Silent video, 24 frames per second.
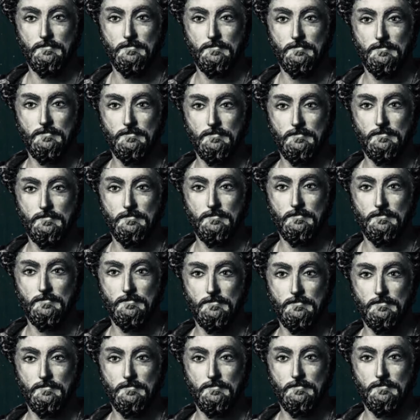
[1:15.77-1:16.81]

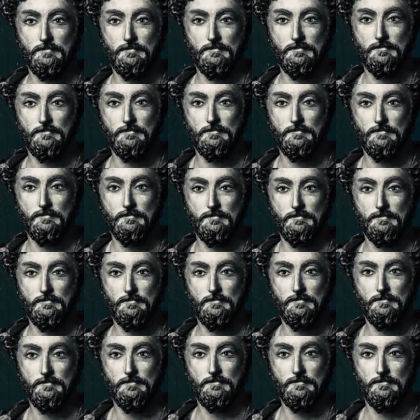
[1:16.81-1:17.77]
(no one is talking)